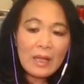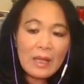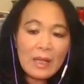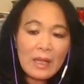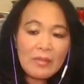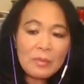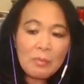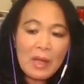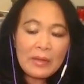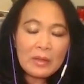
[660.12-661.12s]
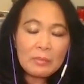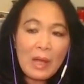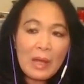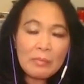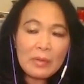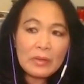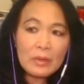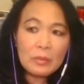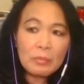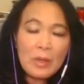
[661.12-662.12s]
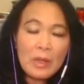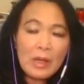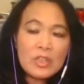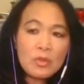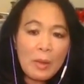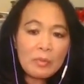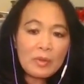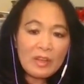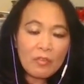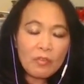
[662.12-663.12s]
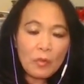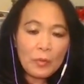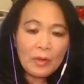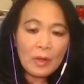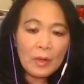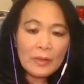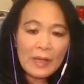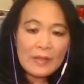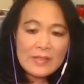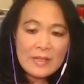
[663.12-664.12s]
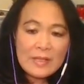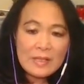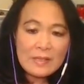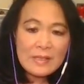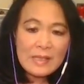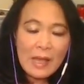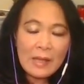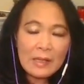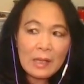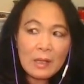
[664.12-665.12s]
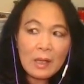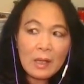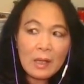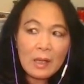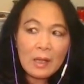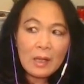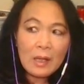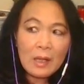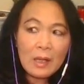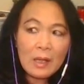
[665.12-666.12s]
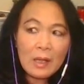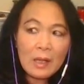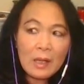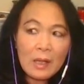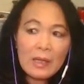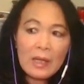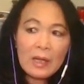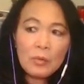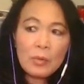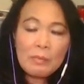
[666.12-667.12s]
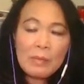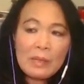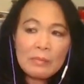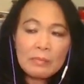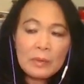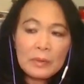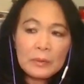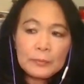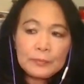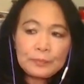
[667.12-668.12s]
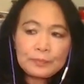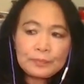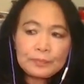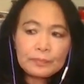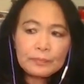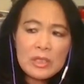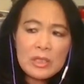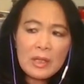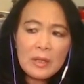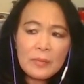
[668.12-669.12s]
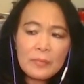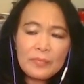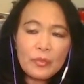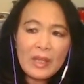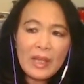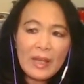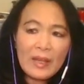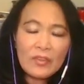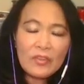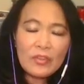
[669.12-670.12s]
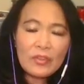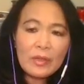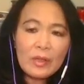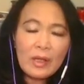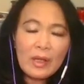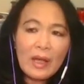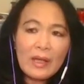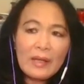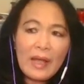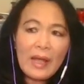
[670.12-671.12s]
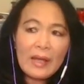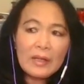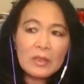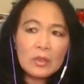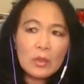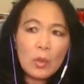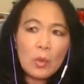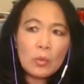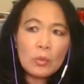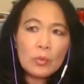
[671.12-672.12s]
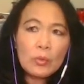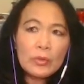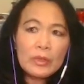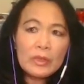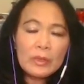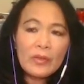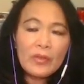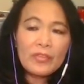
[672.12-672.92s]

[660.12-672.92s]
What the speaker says: left my mother scrambling for her existence and then for little girls to feed. And I remember how she had a little suitcase and had her old